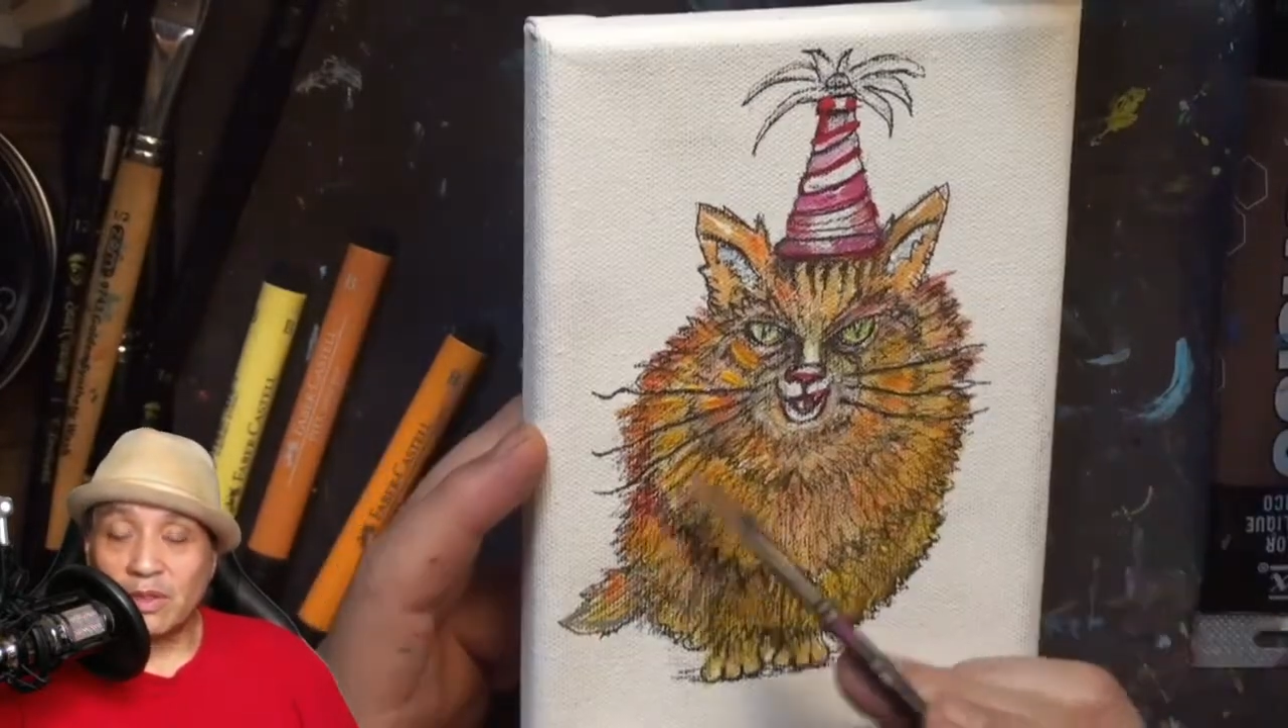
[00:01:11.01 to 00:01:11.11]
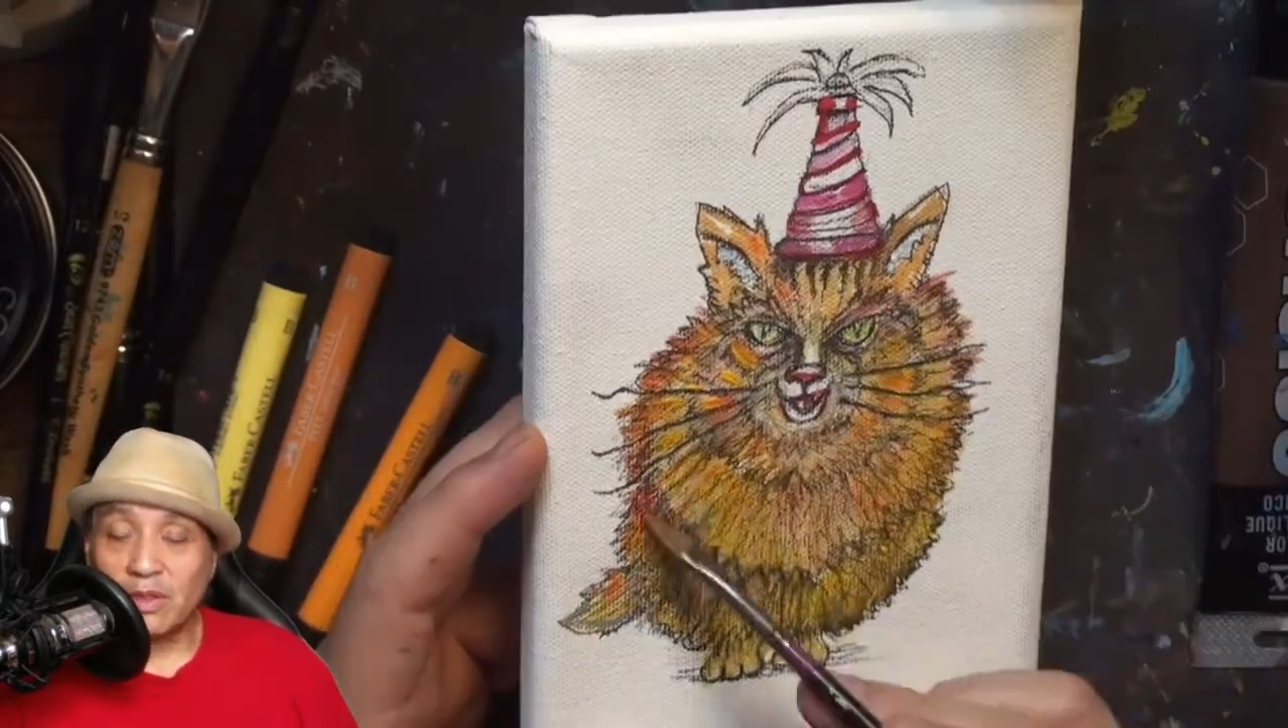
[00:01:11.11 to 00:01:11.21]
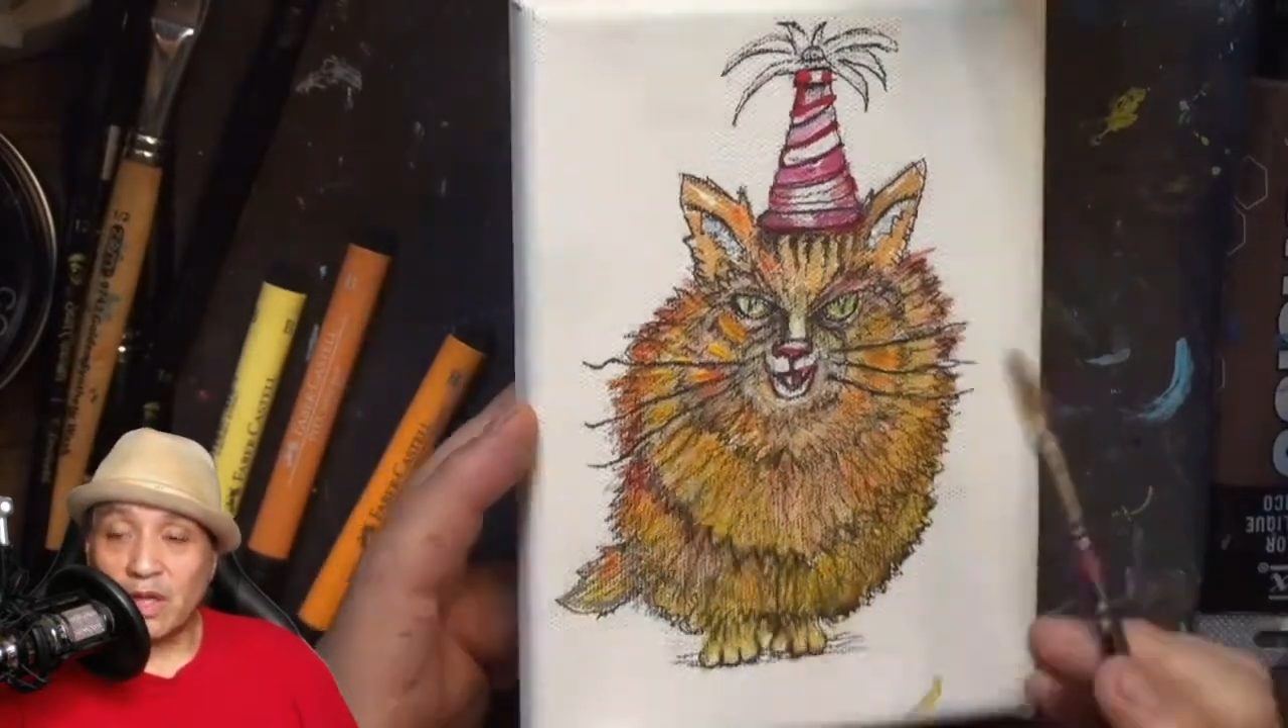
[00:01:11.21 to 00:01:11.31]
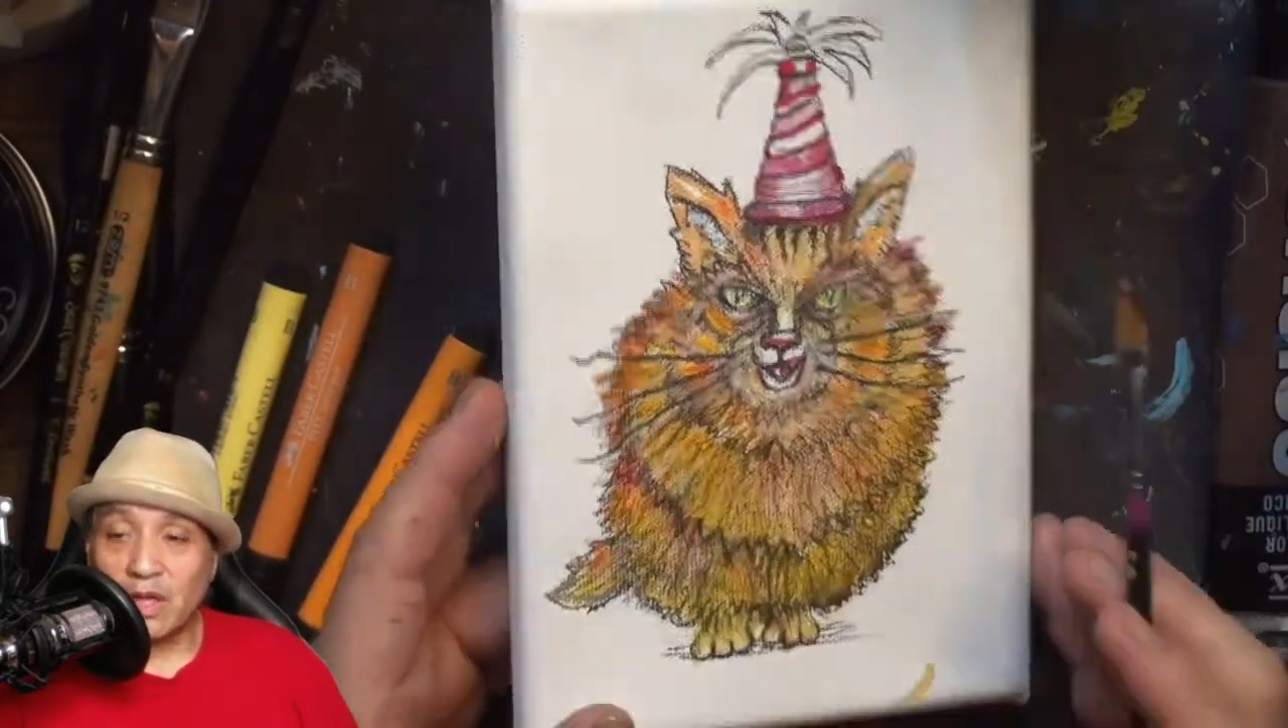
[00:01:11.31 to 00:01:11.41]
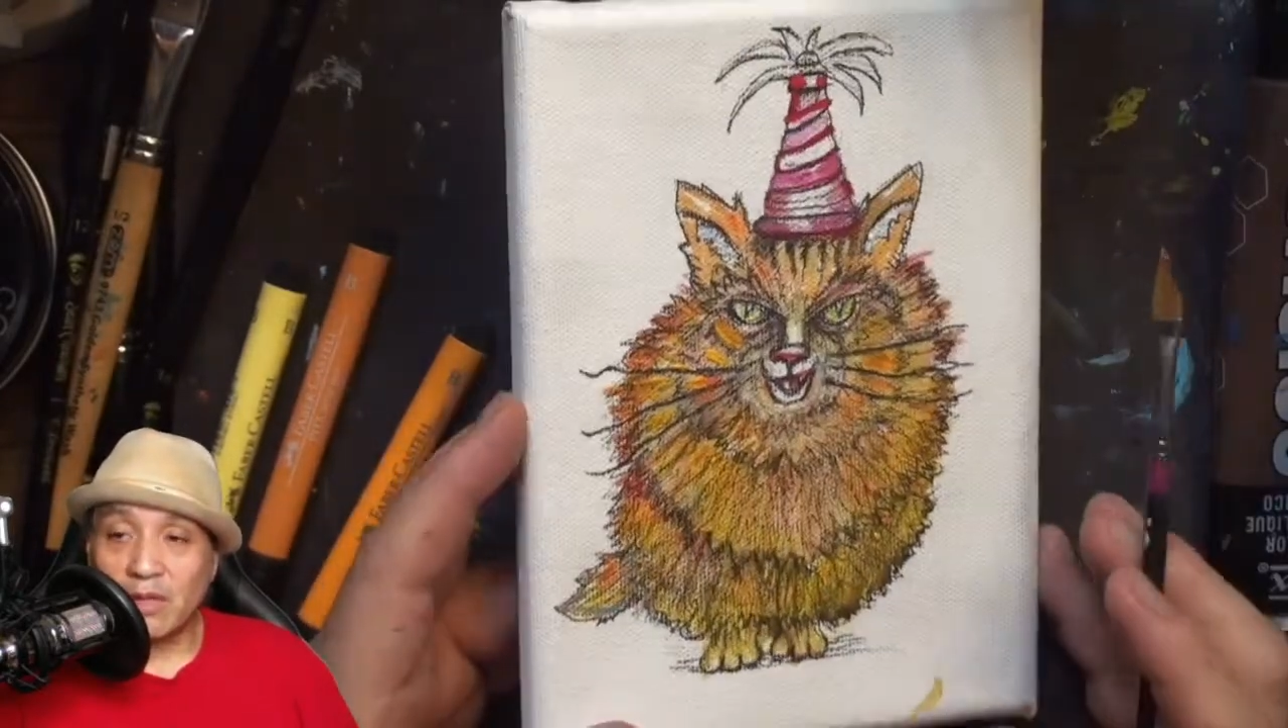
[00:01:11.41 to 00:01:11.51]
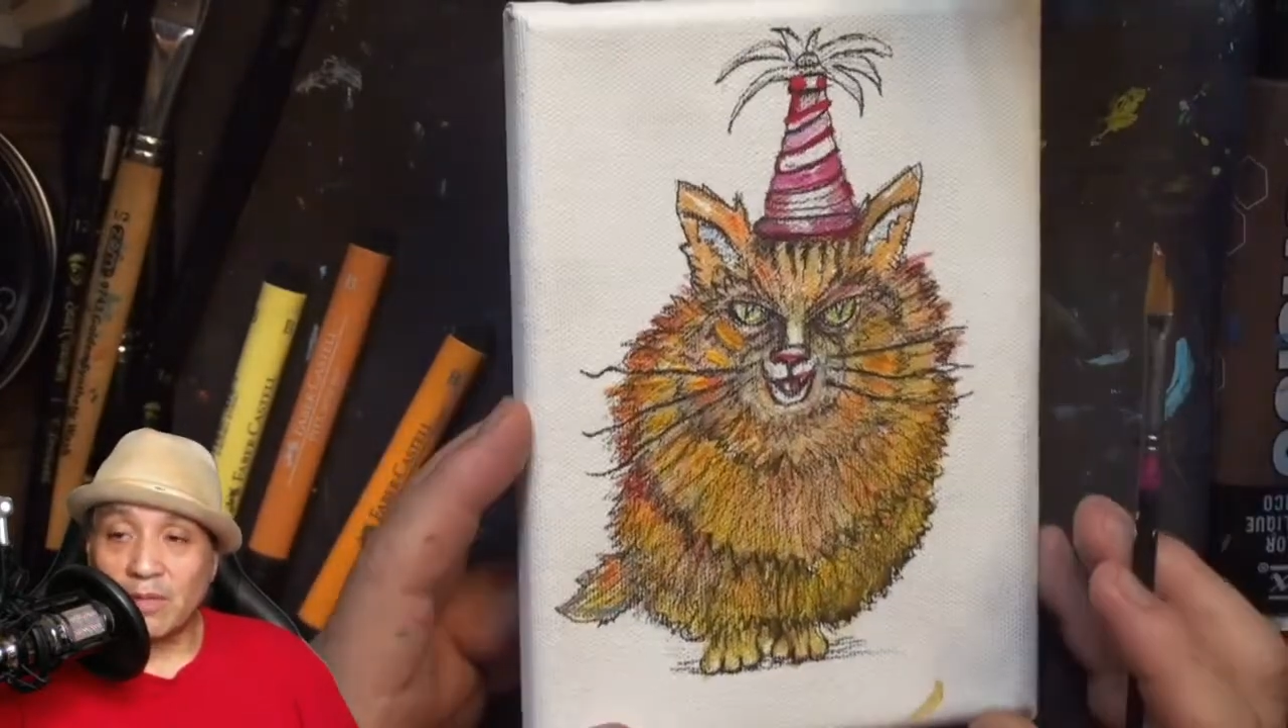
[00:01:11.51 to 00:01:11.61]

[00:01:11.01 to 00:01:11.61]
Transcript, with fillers: going to talk